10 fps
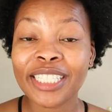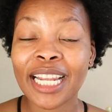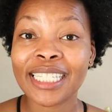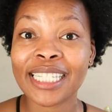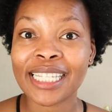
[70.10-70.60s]

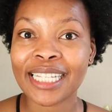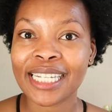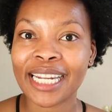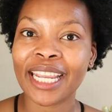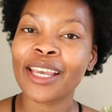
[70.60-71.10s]
today is
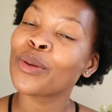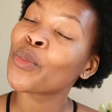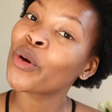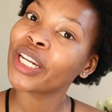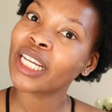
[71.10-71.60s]
Saturday in the
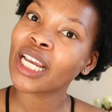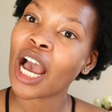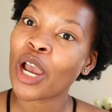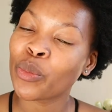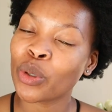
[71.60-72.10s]

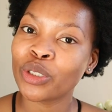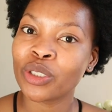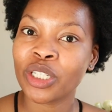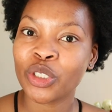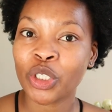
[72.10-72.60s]
morning. I went
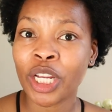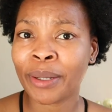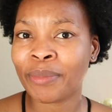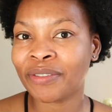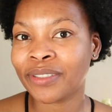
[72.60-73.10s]
to the
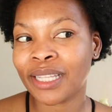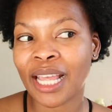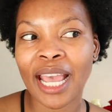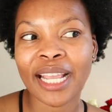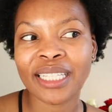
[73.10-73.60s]
gym. After
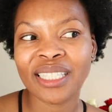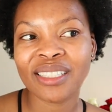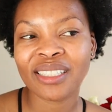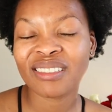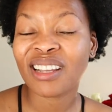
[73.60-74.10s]

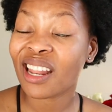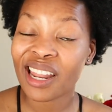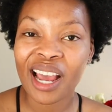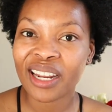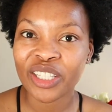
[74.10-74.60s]
that,
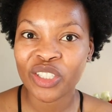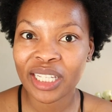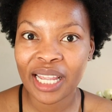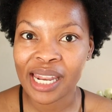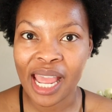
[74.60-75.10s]
Malala
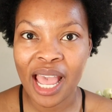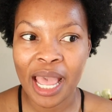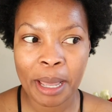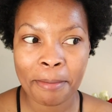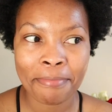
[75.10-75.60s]
took a
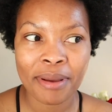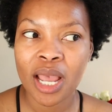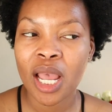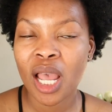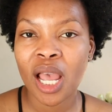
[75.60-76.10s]
nap.
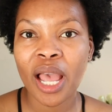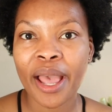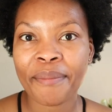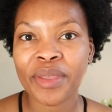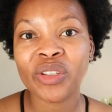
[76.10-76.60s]

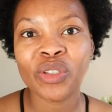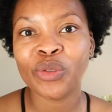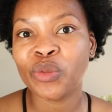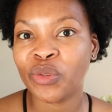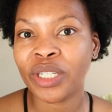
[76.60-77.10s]
There
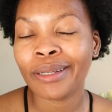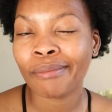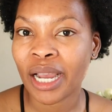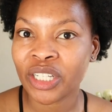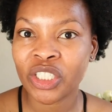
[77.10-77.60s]
isn't really
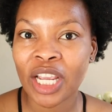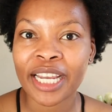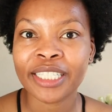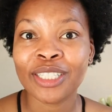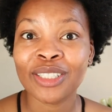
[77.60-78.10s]
much
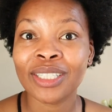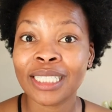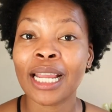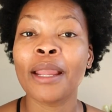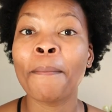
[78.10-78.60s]
I did
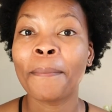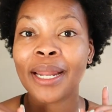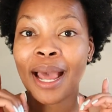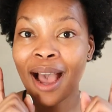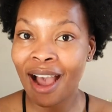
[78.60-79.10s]
today,
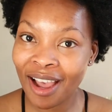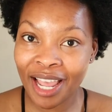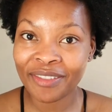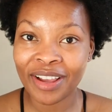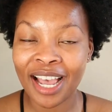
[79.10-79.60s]
but
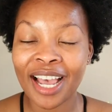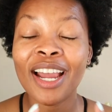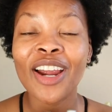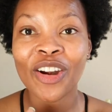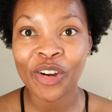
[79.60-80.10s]

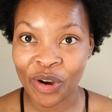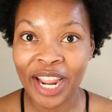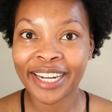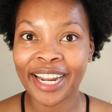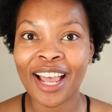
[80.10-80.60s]
however,
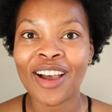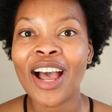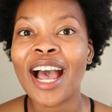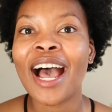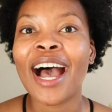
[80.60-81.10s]
right
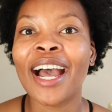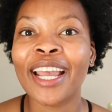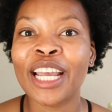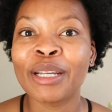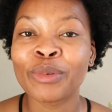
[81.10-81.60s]
now
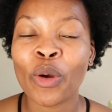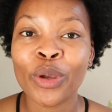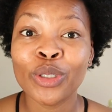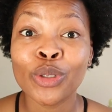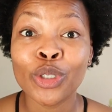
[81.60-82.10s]
I am
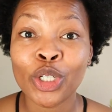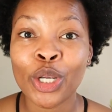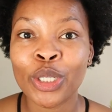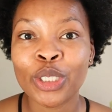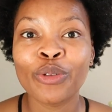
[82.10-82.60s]
going to
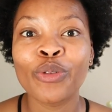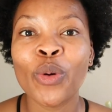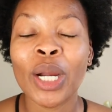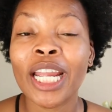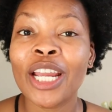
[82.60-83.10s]
church
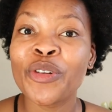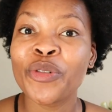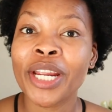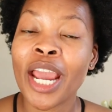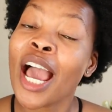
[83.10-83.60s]
for a
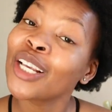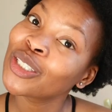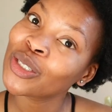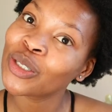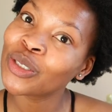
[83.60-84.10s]

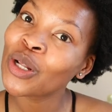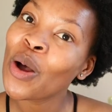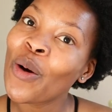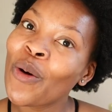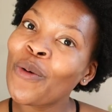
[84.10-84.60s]
rehearsal.
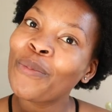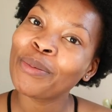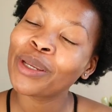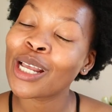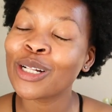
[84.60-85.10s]
Oh,
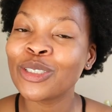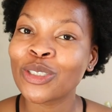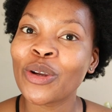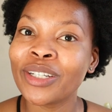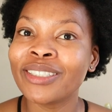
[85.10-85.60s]
baby girl
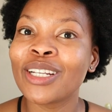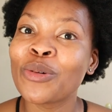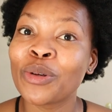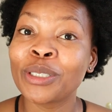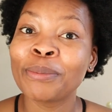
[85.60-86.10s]
joined
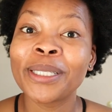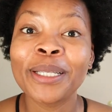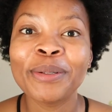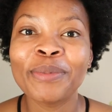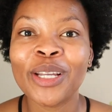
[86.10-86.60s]
the worship
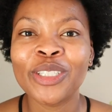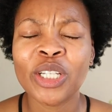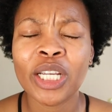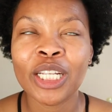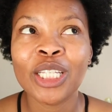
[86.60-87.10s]
team at
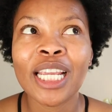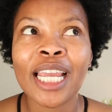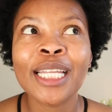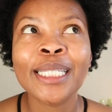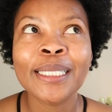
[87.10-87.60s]
church,
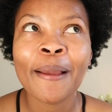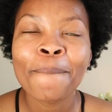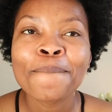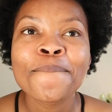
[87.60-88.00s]
and